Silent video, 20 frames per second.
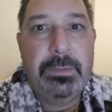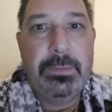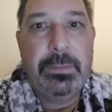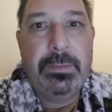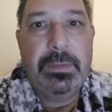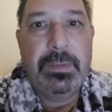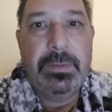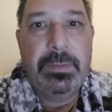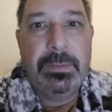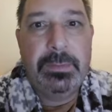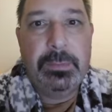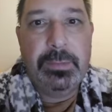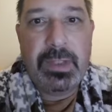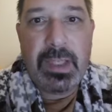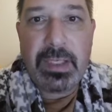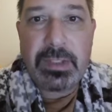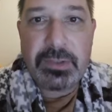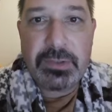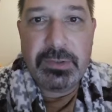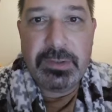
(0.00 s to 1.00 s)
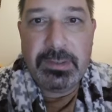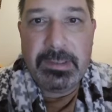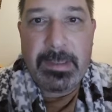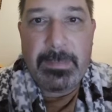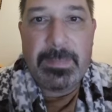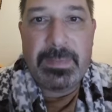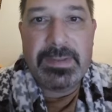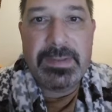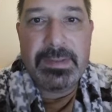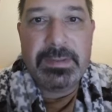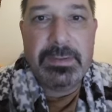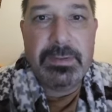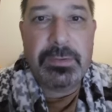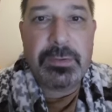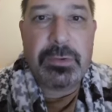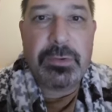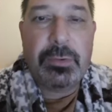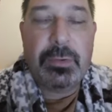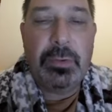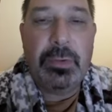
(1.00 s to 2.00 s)
to the action that happens in your
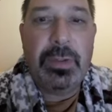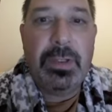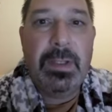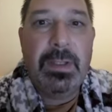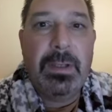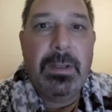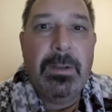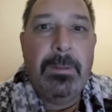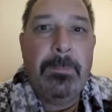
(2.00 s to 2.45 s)
story.